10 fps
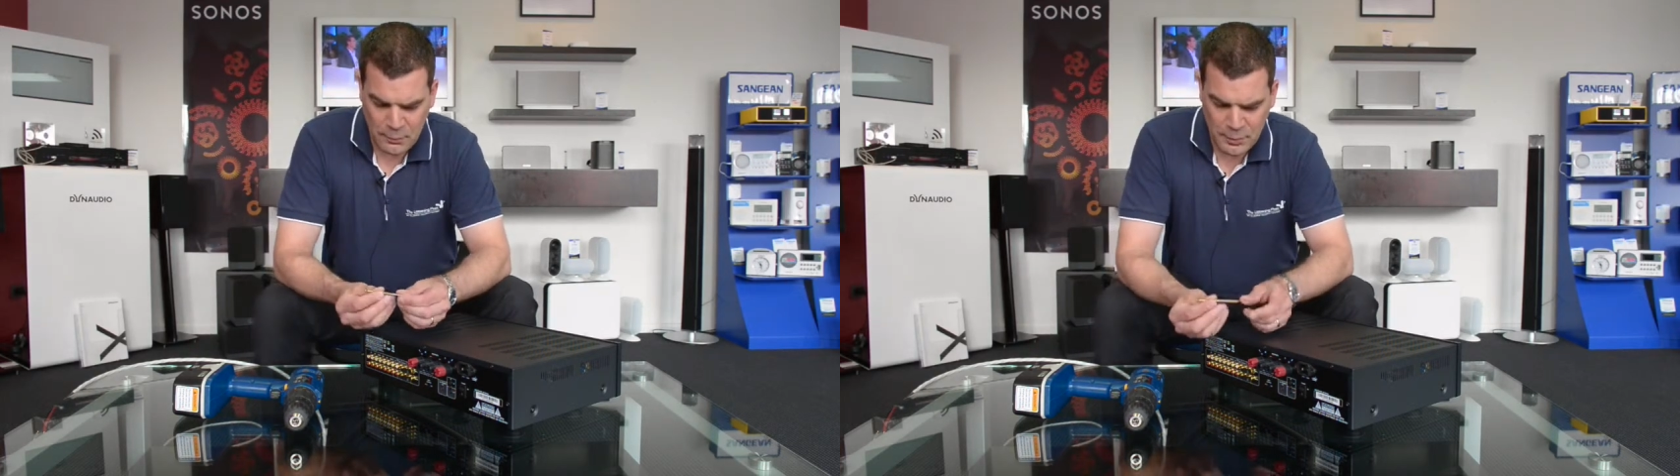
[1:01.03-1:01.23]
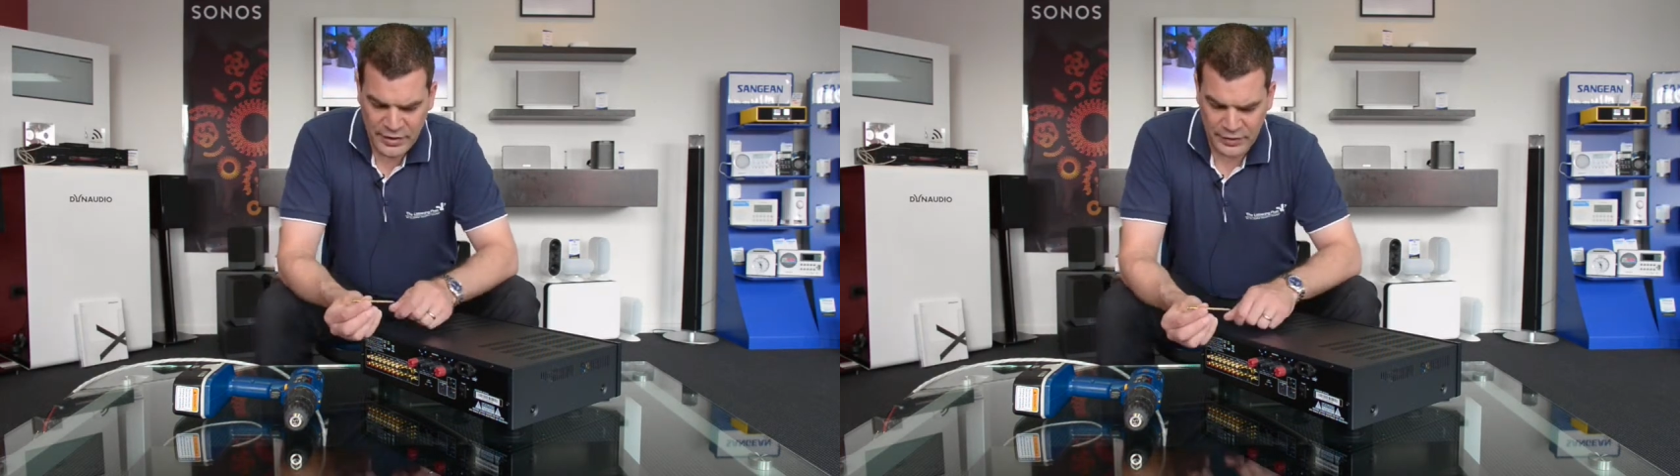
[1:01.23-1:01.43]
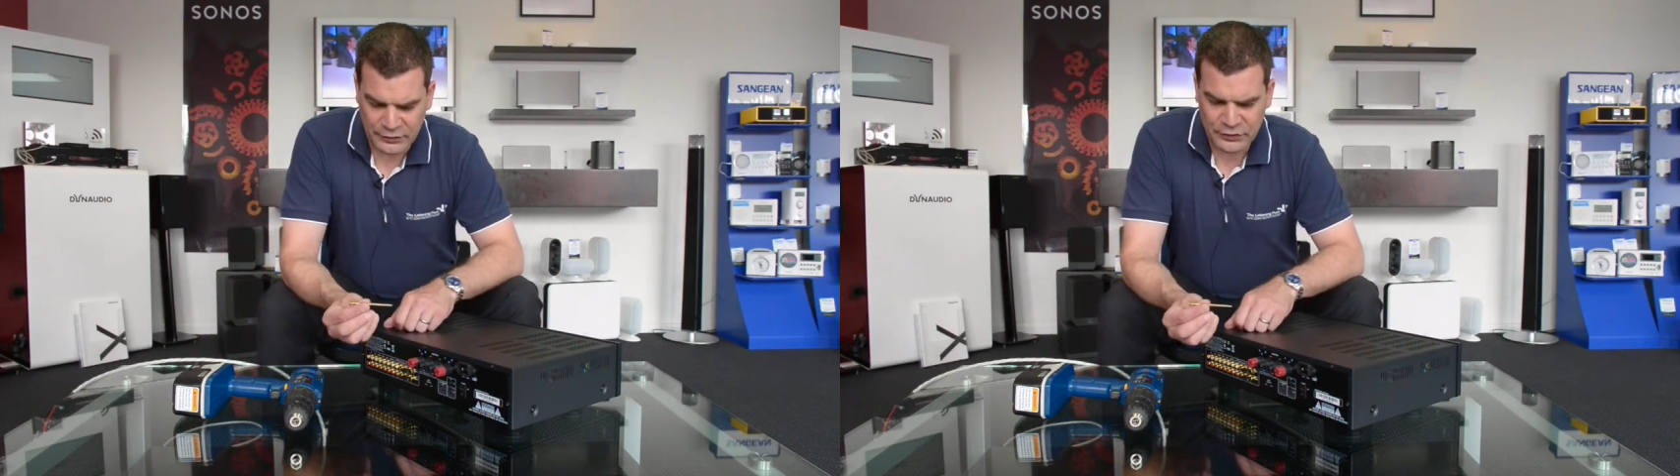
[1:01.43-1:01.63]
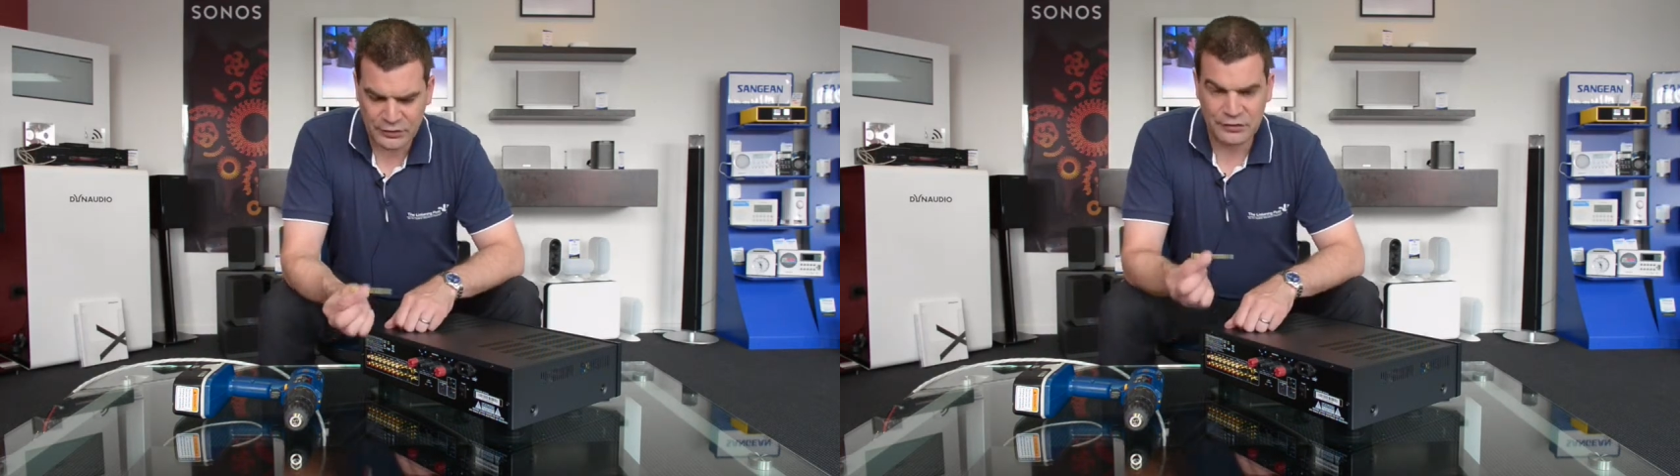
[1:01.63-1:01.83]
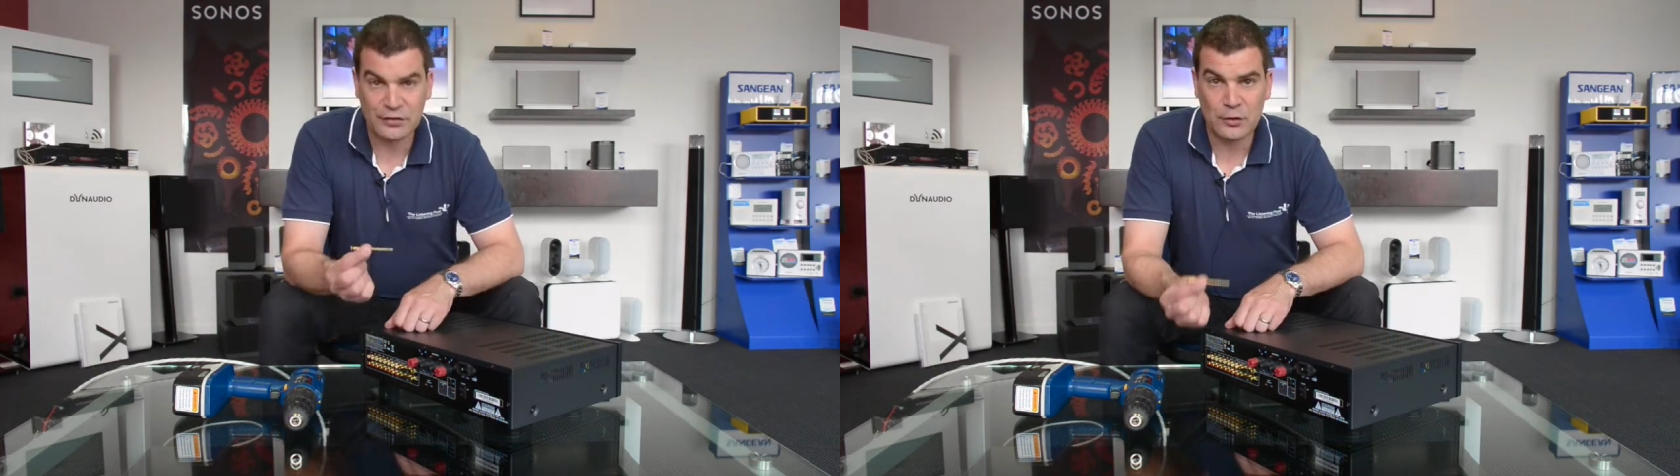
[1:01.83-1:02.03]
biggest
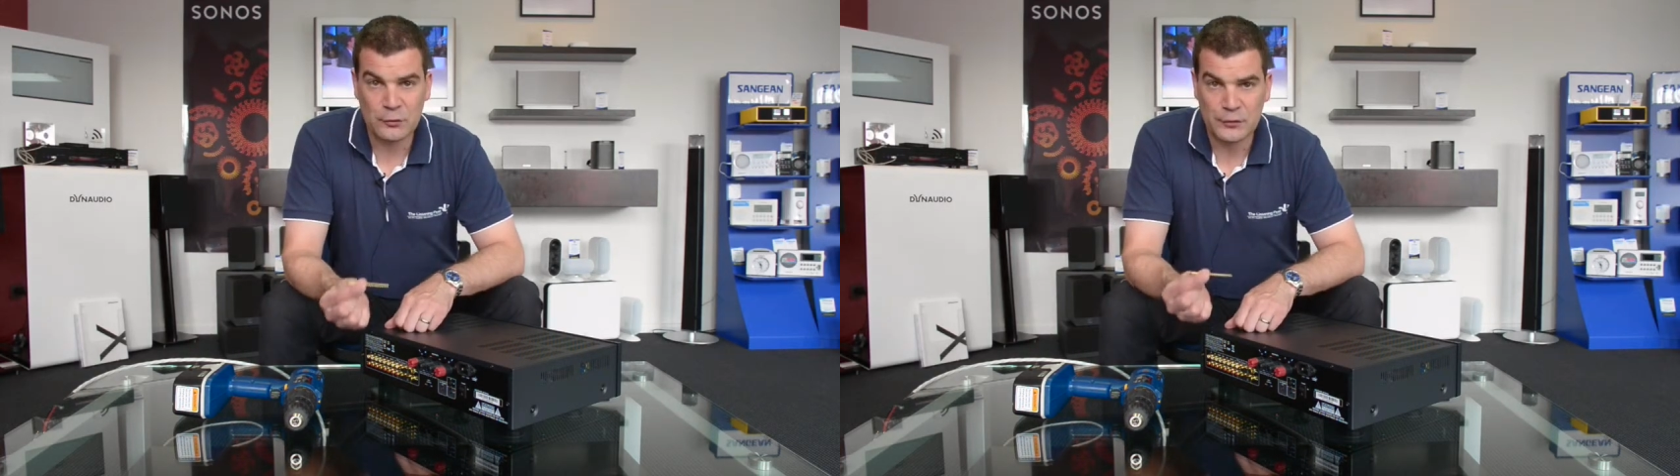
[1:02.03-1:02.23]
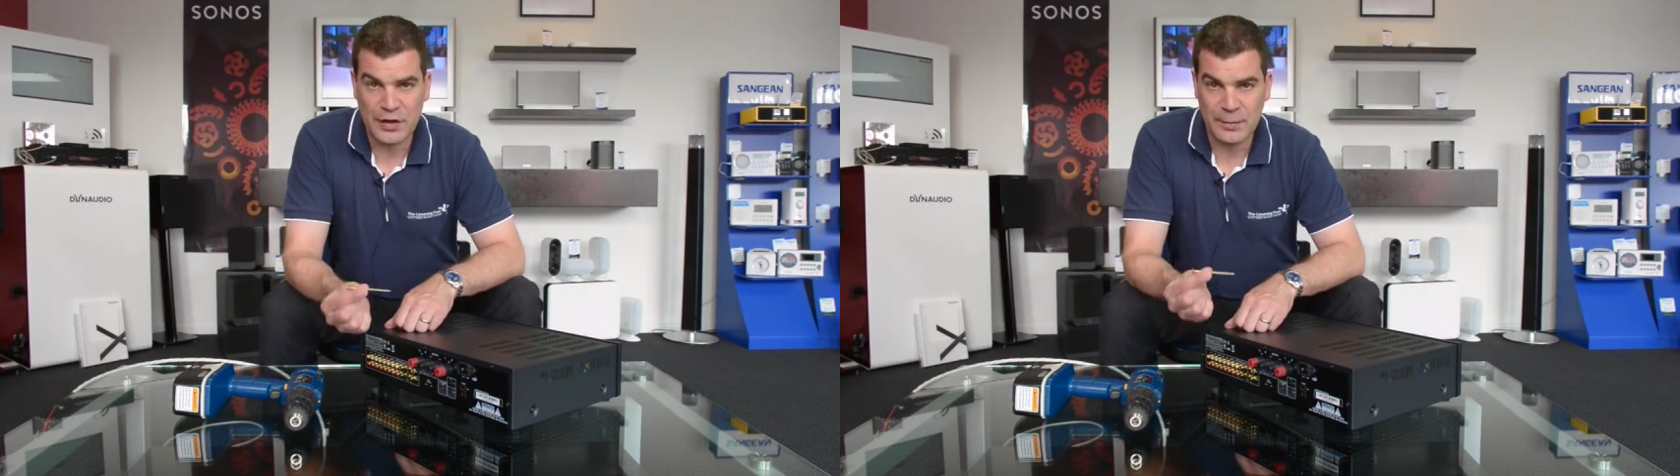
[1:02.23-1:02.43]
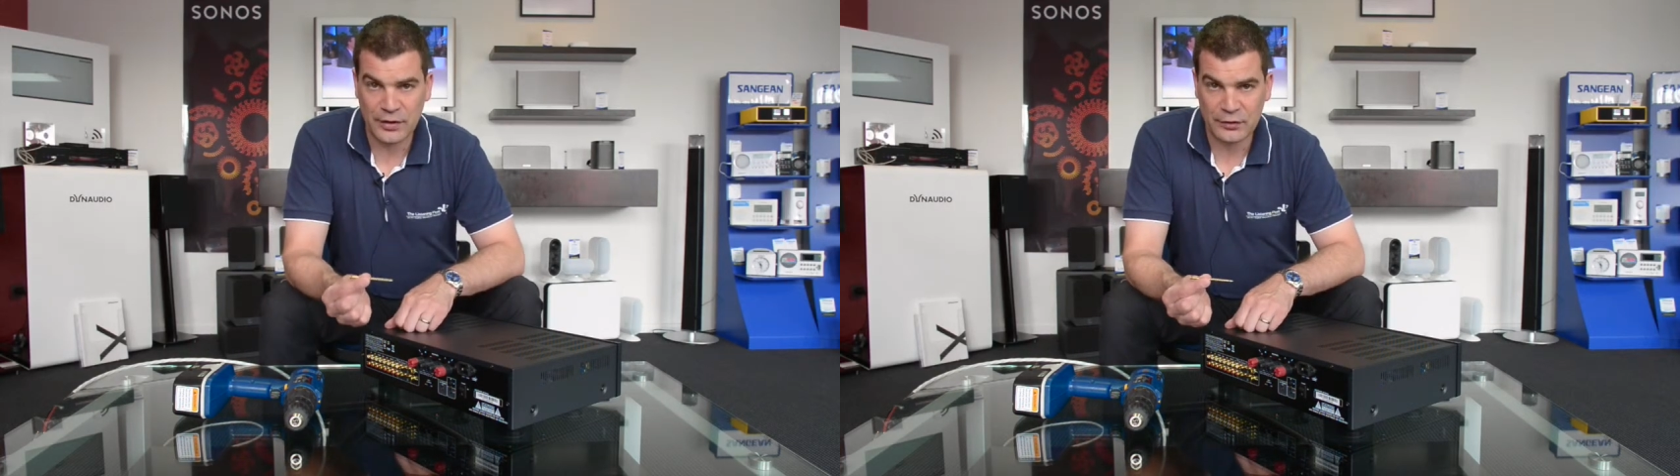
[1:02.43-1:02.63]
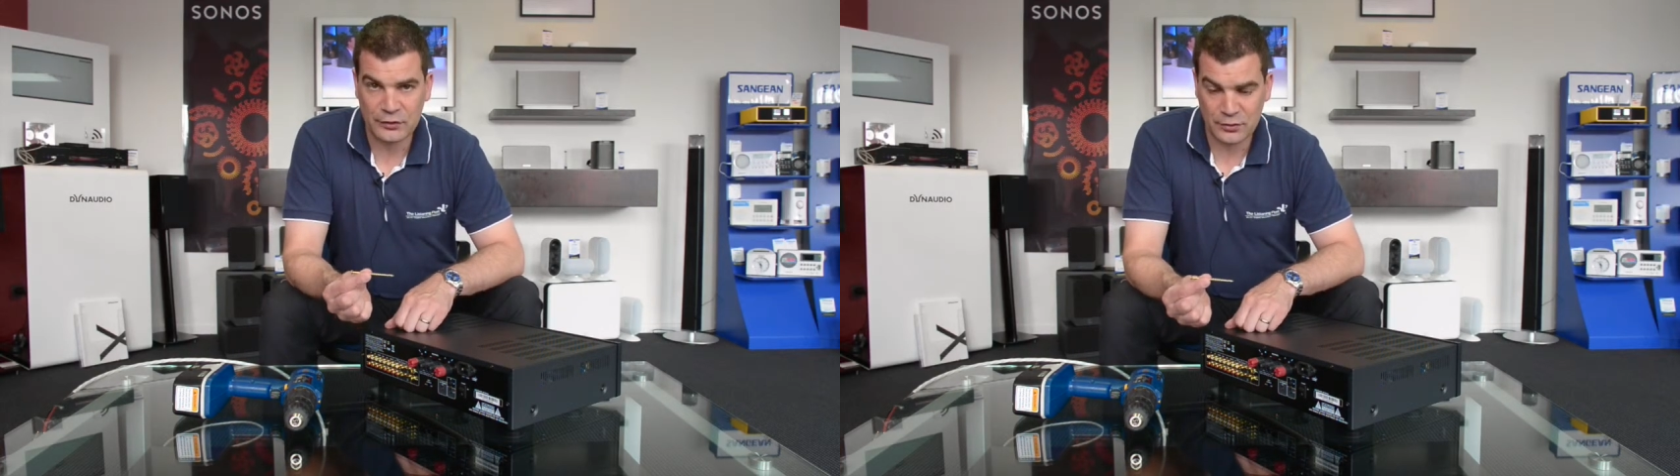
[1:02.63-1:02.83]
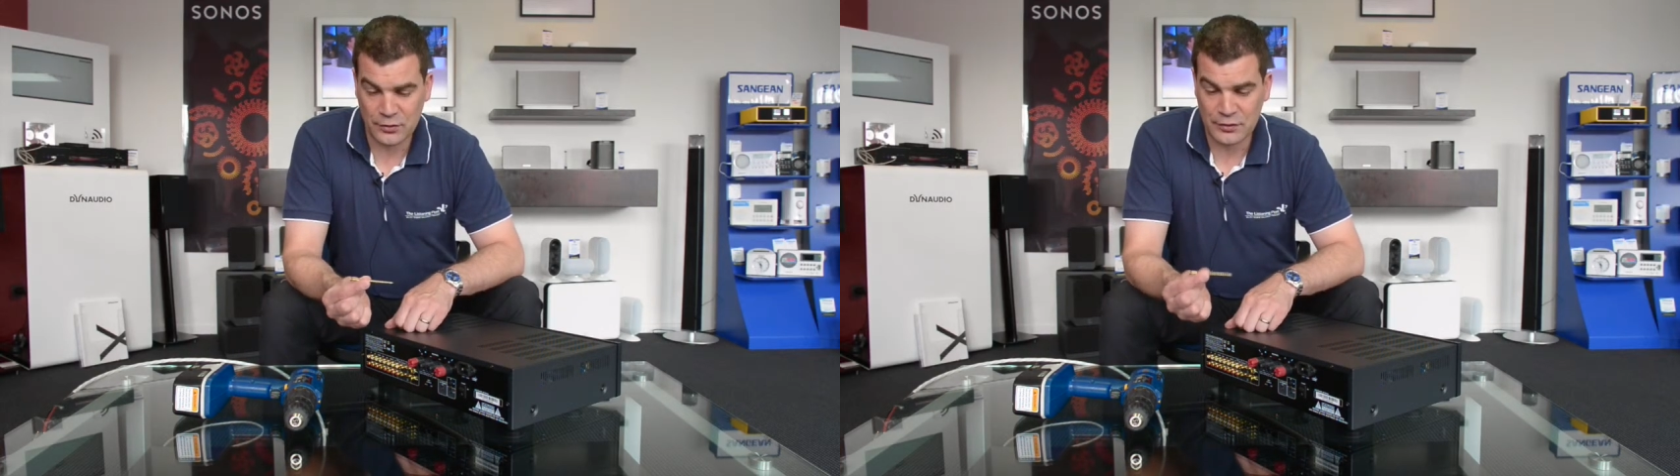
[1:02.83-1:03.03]
self-tapping
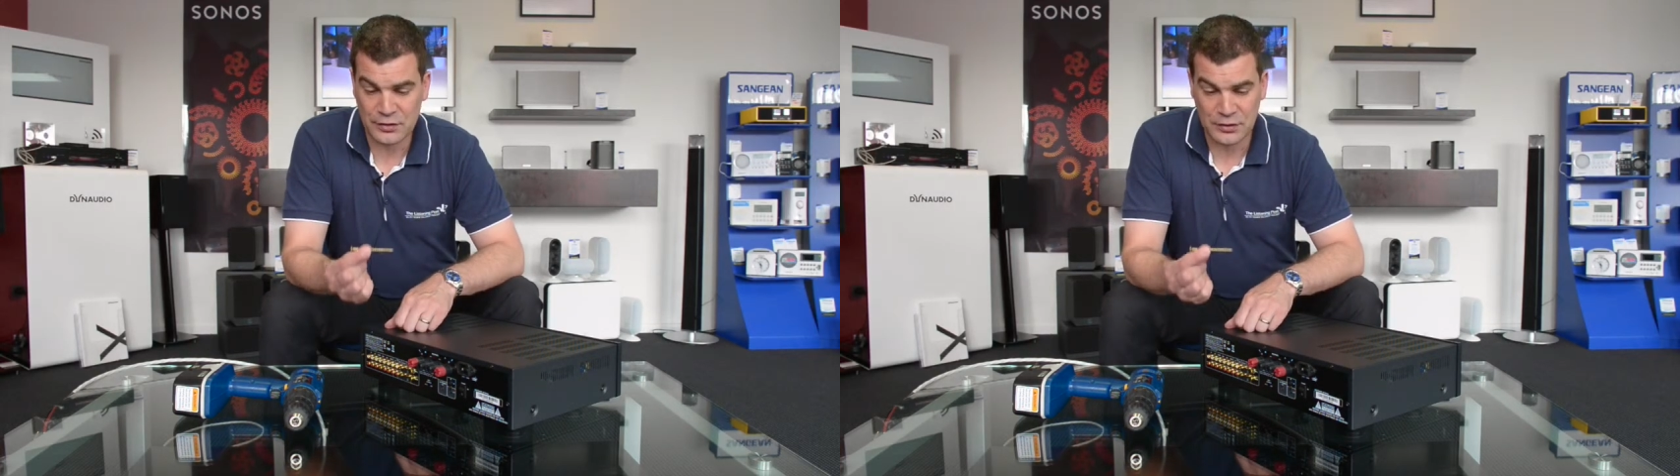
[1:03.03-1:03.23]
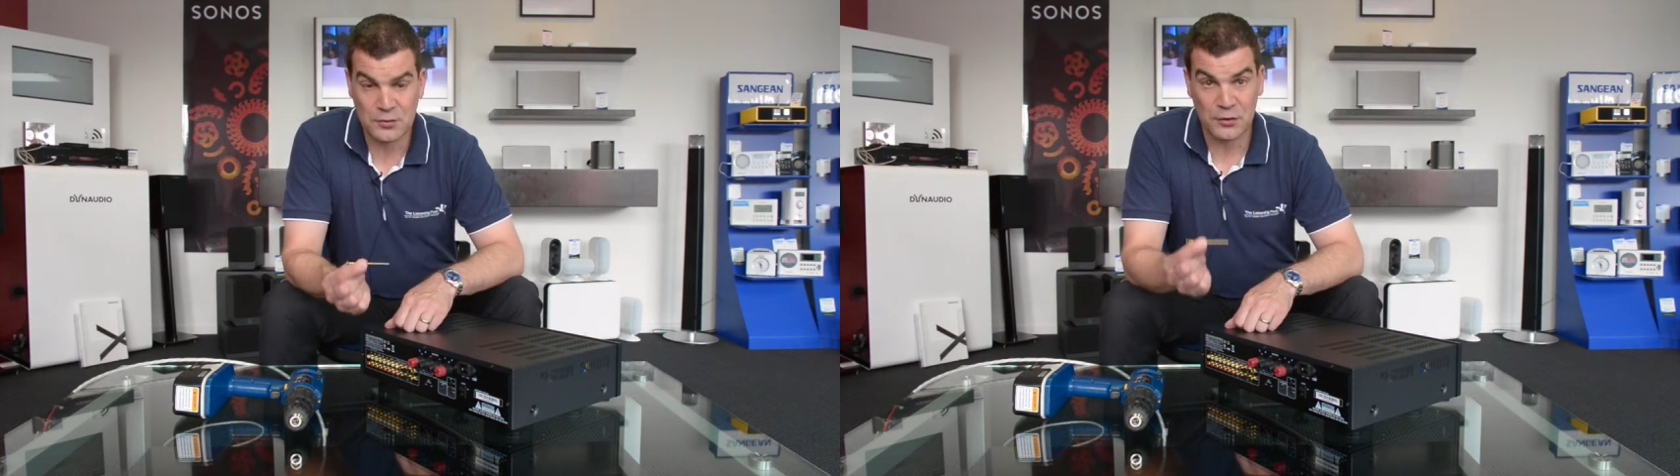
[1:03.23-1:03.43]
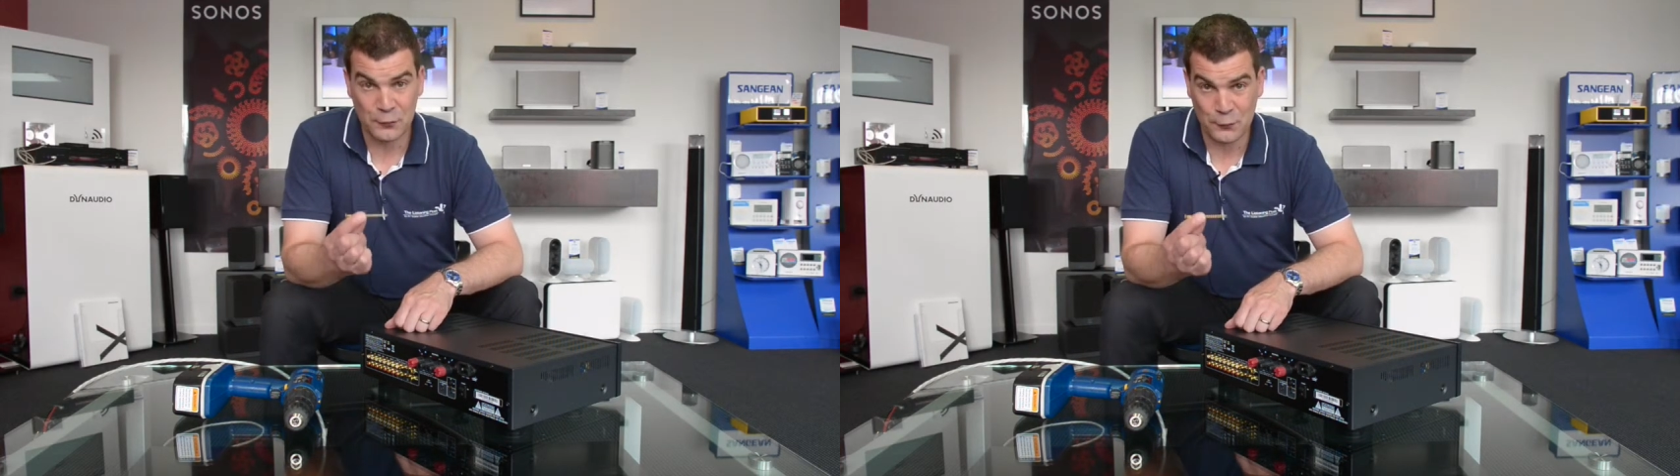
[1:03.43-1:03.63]
screw that you can